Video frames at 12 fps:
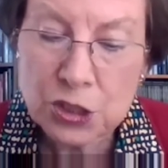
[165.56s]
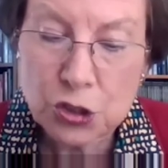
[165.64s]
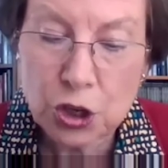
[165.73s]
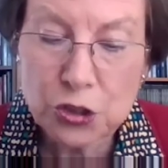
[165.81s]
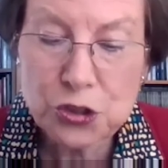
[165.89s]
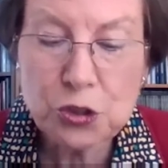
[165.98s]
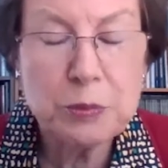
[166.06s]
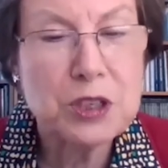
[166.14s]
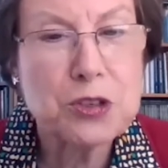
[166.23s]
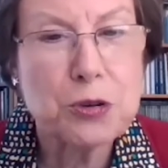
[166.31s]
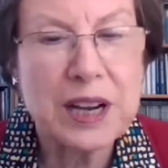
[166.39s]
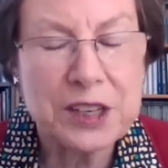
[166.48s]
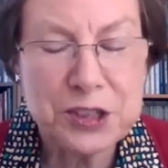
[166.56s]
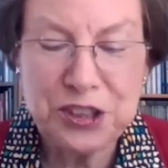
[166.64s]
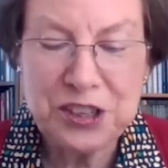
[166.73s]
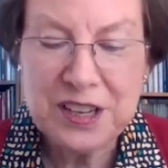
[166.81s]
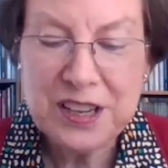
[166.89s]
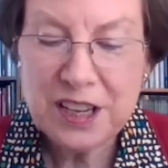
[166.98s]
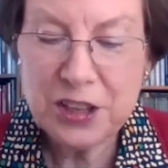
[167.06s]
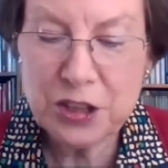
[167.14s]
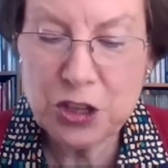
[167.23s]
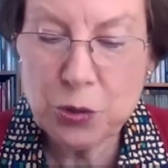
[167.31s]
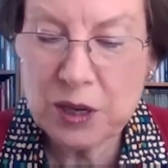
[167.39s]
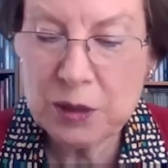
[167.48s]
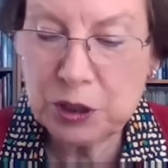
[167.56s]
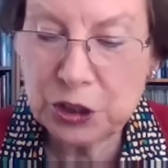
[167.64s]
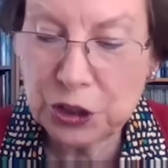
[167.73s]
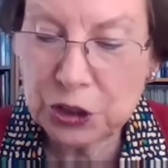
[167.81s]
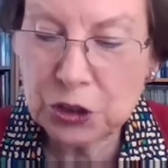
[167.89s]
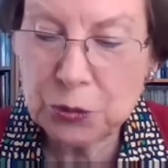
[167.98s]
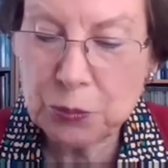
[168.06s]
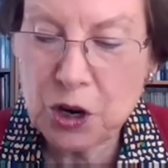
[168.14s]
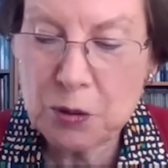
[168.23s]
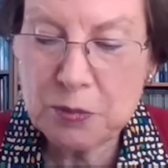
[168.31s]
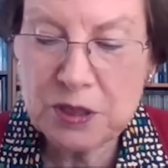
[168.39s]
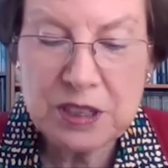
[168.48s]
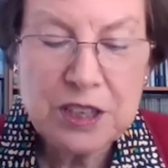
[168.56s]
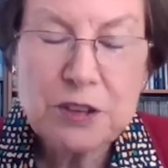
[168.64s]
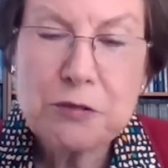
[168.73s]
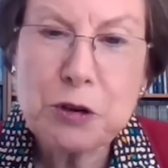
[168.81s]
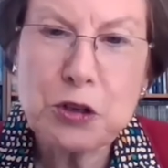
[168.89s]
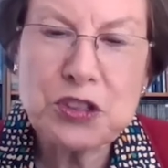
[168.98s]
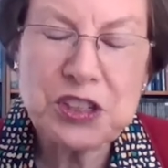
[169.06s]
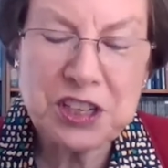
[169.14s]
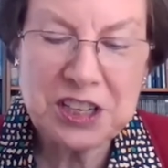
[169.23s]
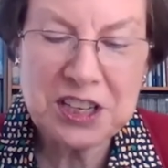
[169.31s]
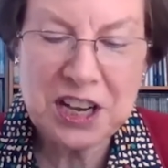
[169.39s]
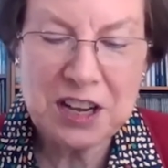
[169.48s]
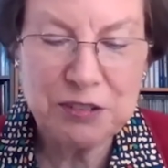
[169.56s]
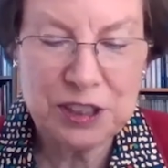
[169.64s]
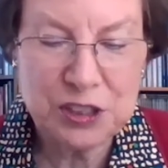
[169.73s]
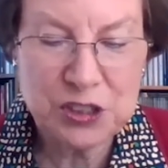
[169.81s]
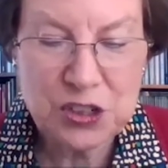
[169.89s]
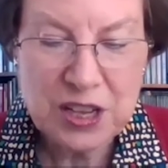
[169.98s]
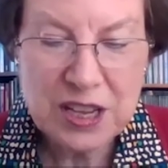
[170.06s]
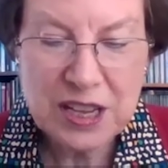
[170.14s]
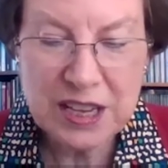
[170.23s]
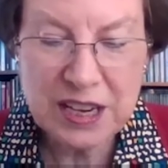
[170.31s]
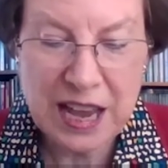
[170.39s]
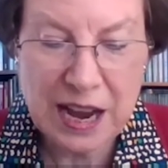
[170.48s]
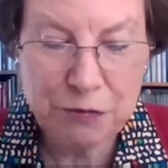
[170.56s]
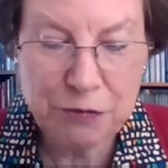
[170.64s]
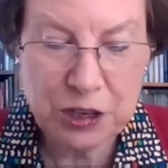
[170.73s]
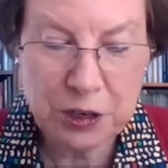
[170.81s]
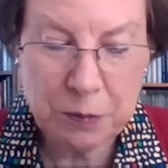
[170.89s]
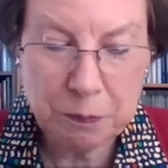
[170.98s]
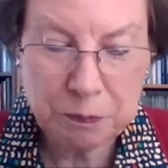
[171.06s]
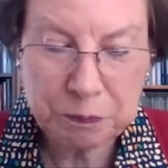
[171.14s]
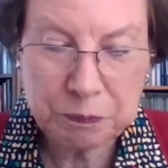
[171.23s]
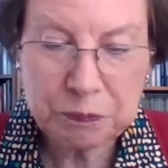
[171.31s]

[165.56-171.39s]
He's also been Director in the UN Political Department, focusing on conflicts in Africa.